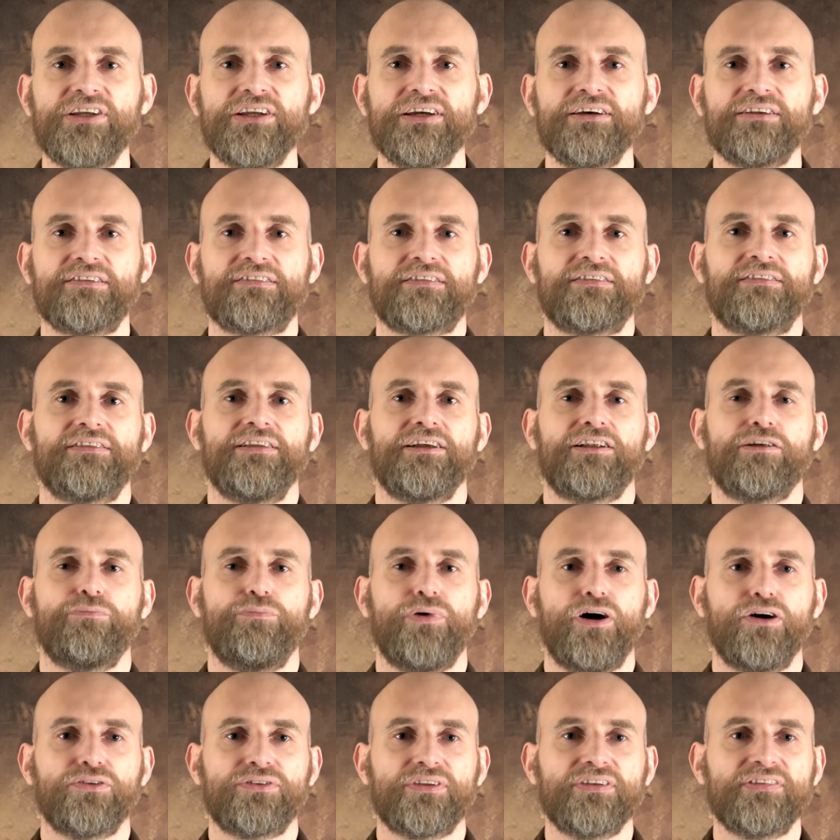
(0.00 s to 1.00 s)
here is that
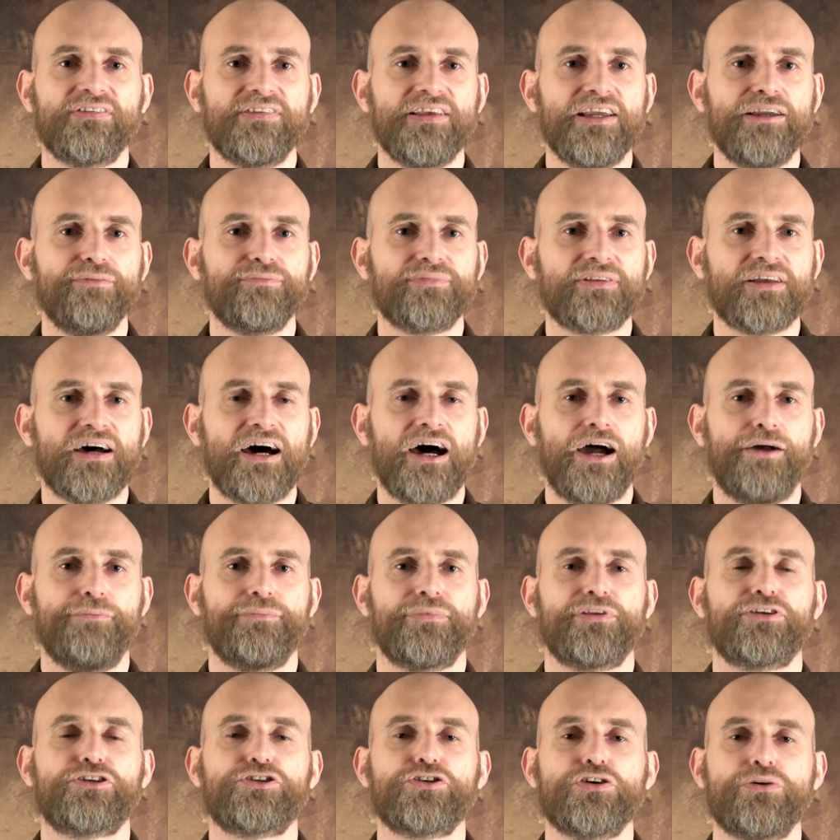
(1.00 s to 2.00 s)
about the same
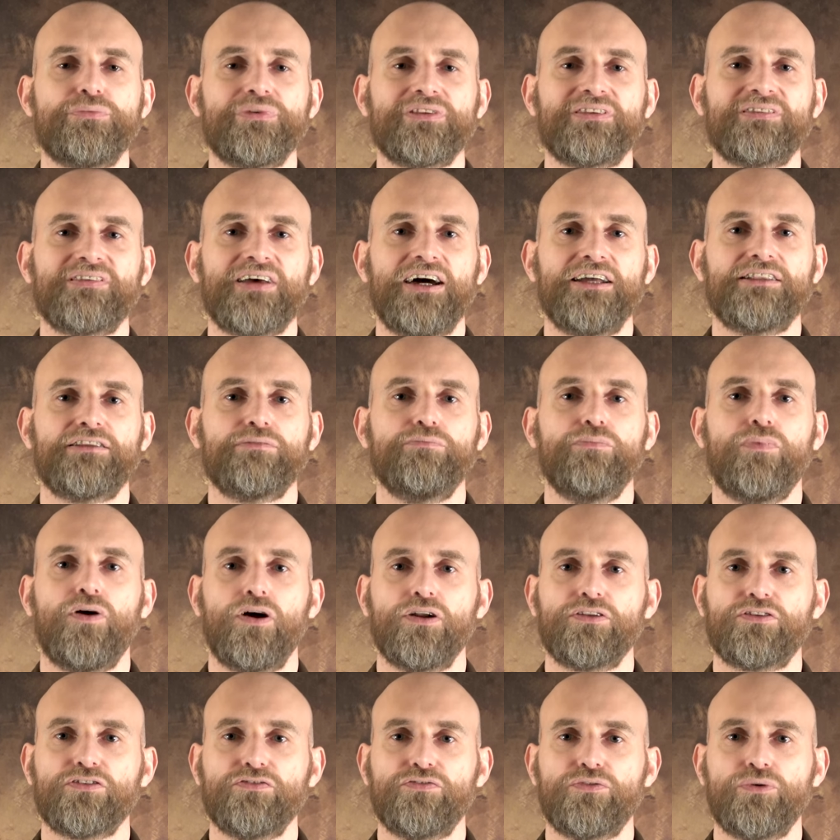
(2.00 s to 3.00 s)
time the Germans signed the
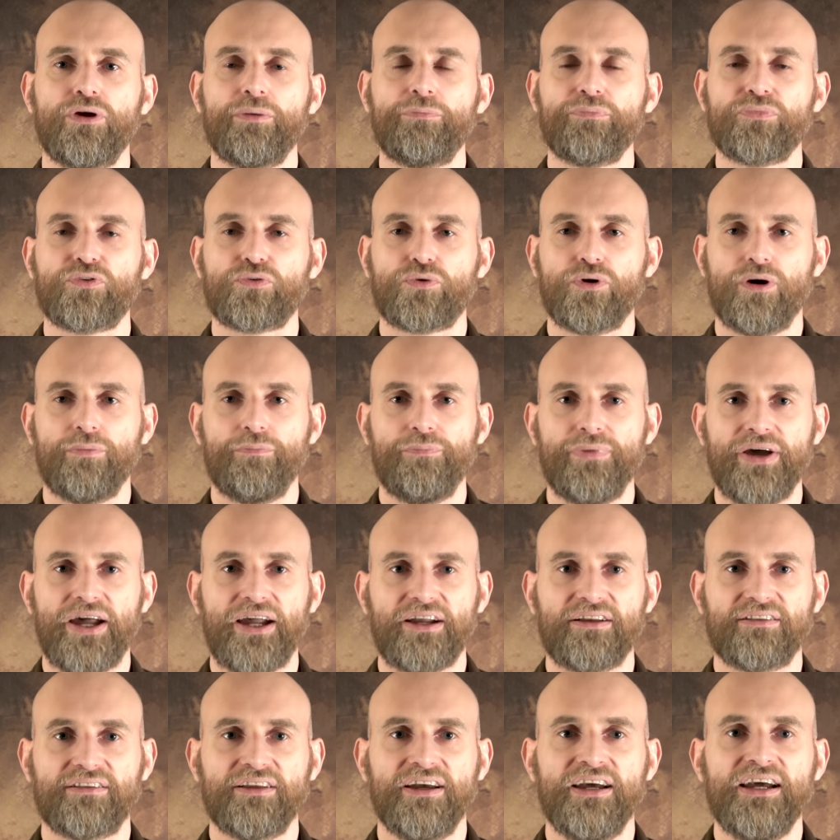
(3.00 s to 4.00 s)
Molotov-Ribbentrop
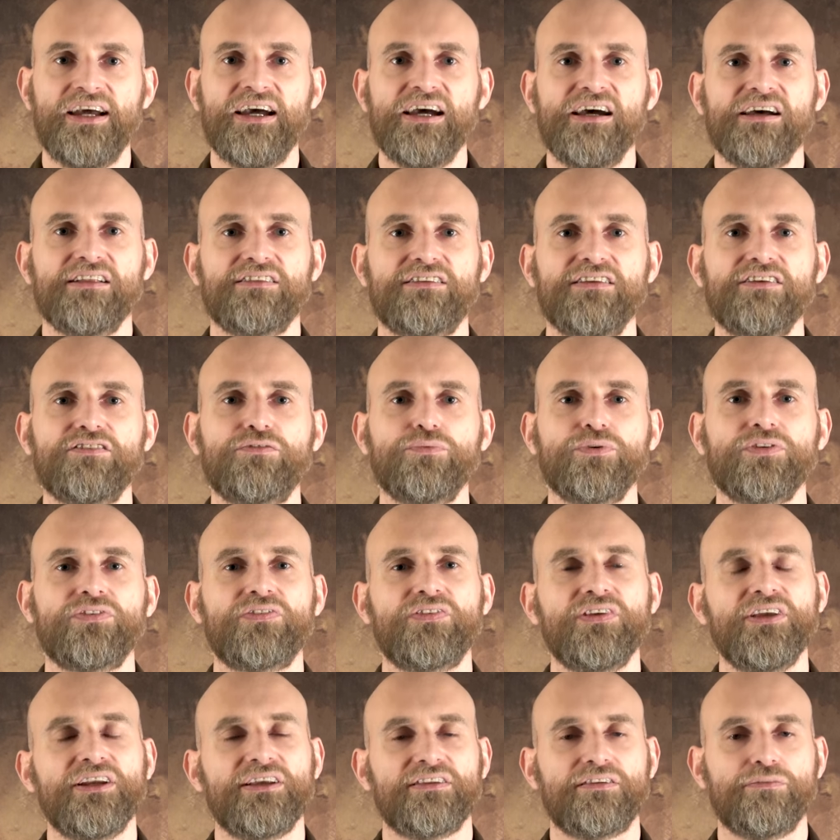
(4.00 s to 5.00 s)
Pact. This was
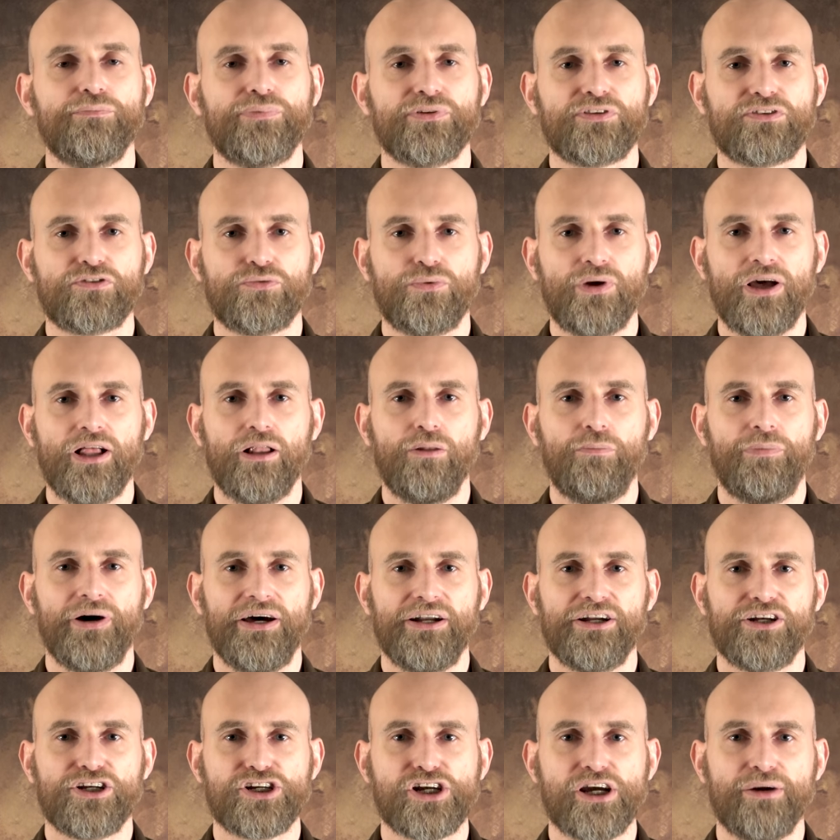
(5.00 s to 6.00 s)
seen as a betrayal by
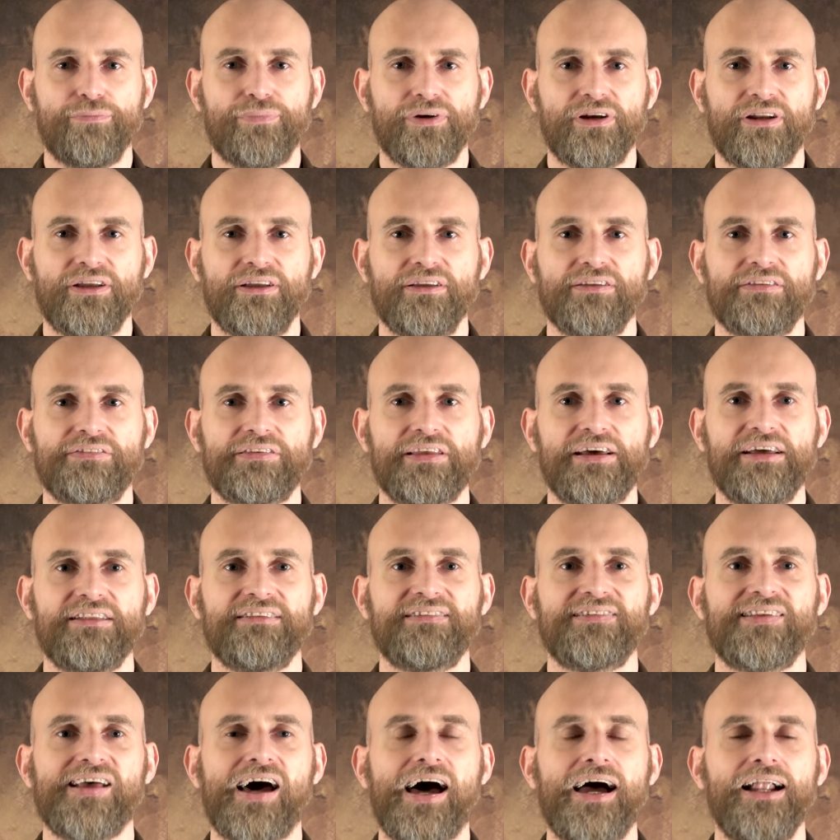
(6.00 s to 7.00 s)
the Japanese
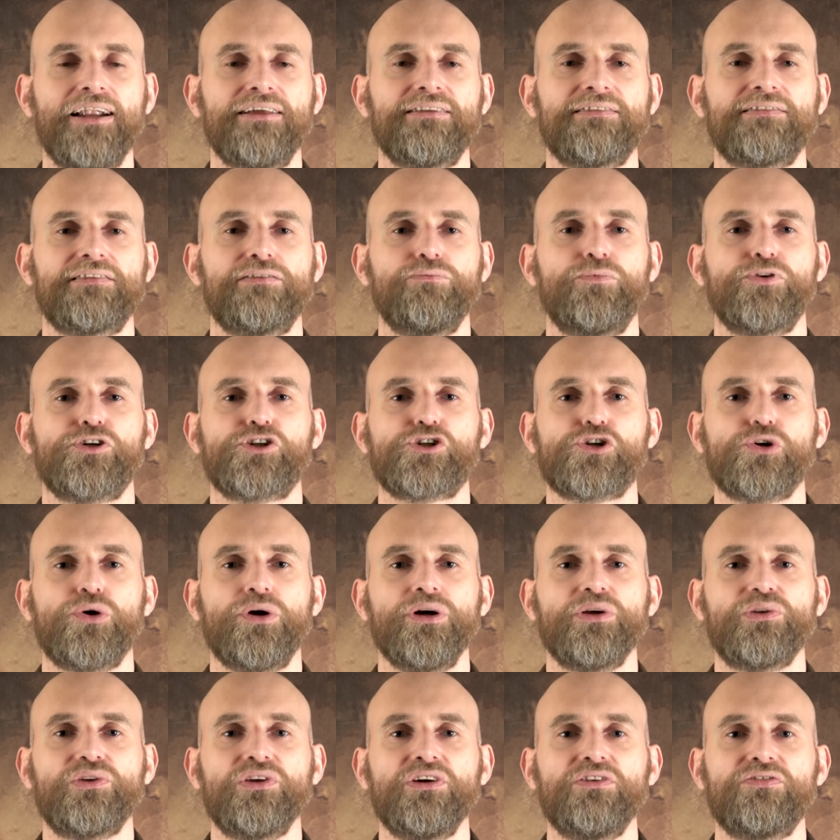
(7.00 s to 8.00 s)
and silenced the
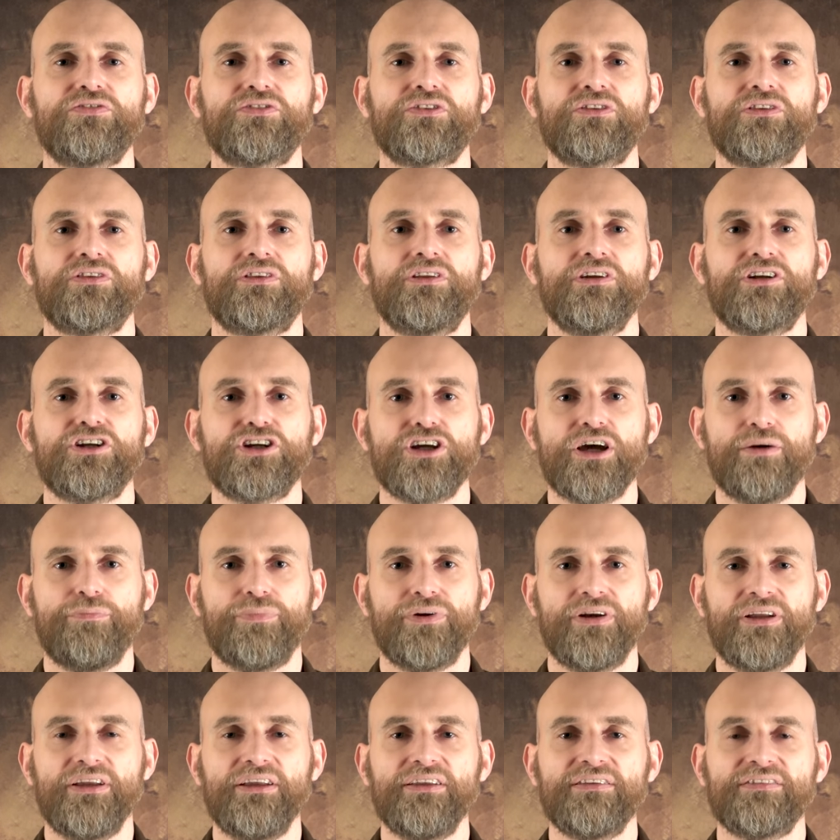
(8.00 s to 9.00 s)
majority of the
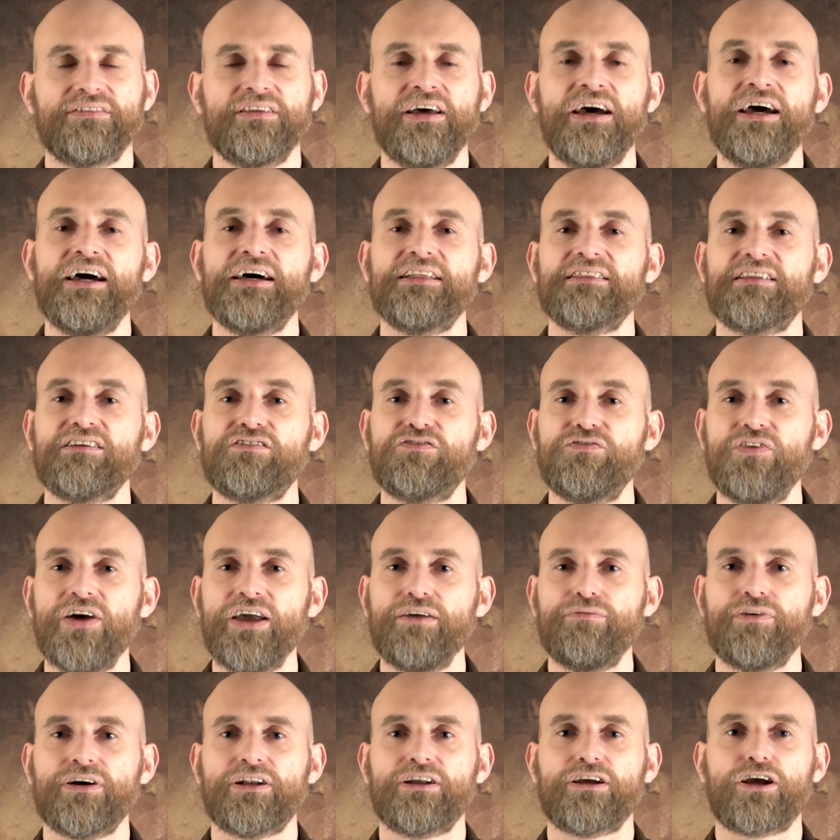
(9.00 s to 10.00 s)
Japanese that
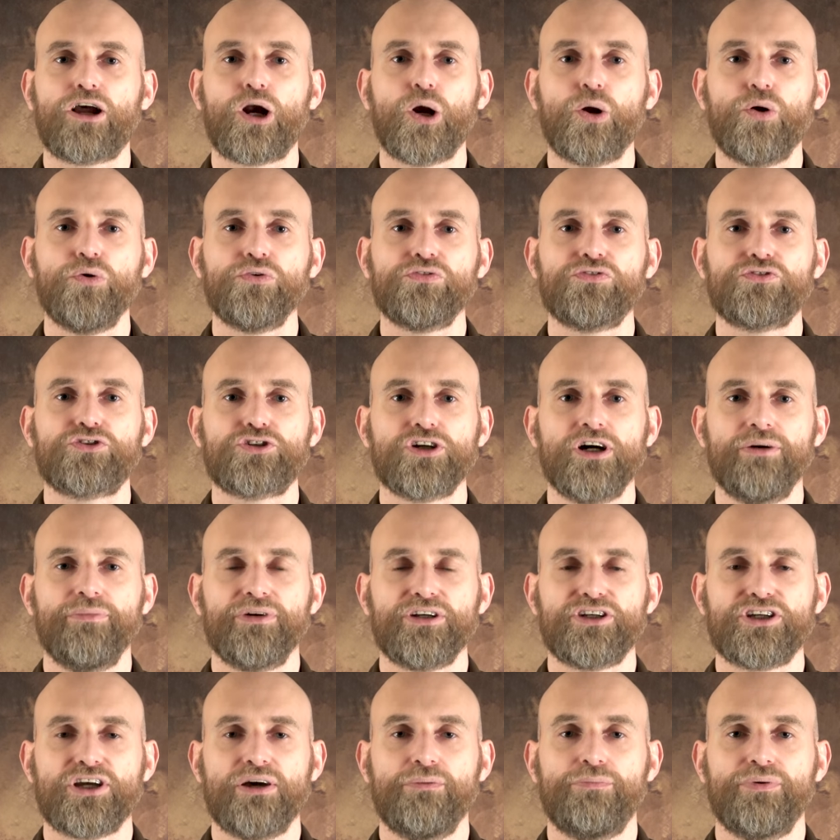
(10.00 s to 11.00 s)
favored a close
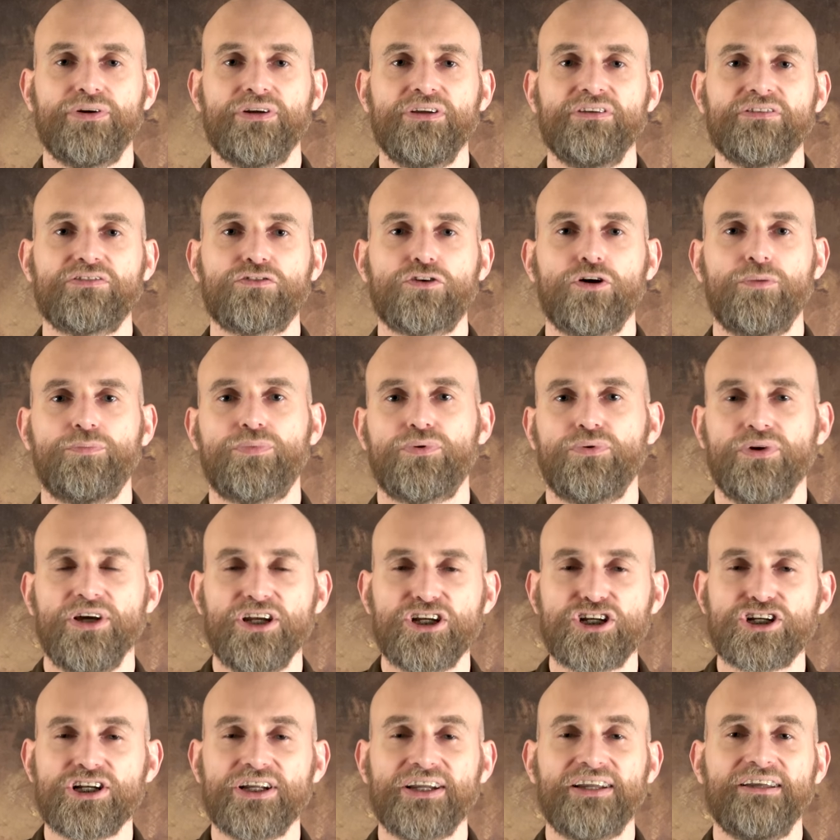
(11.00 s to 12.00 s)
German-Japanese
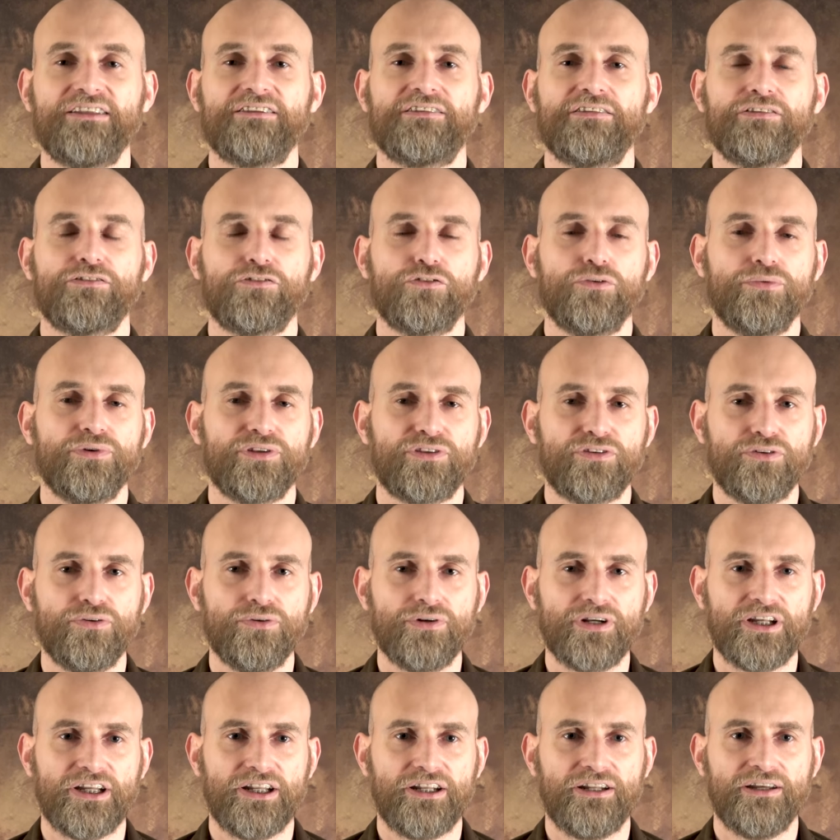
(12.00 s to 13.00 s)
cooperation against the Soviet
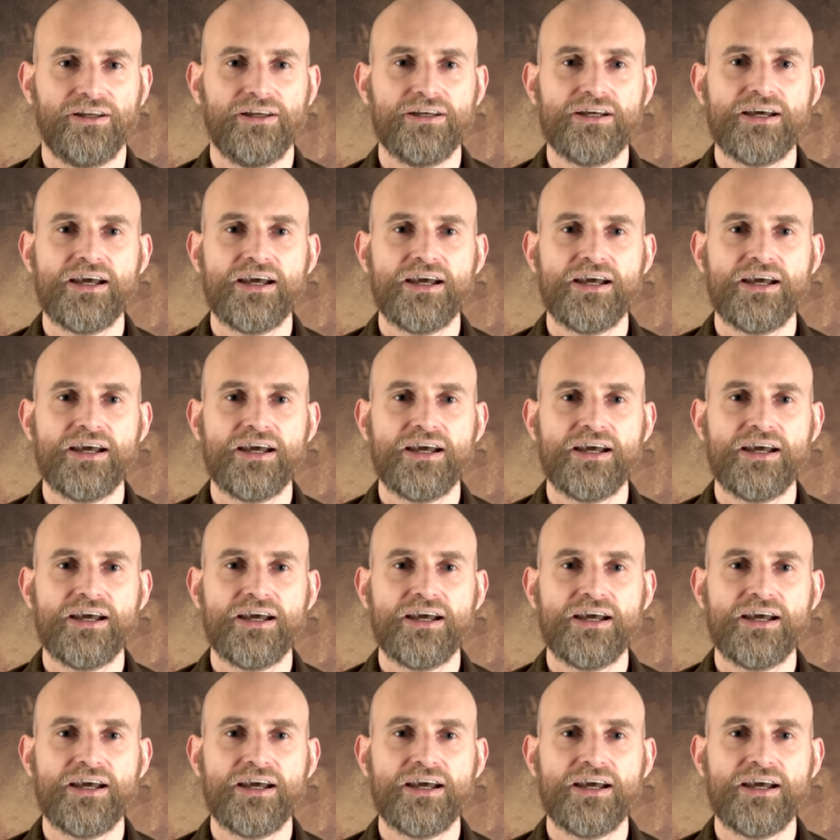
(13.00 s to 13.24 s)
Union.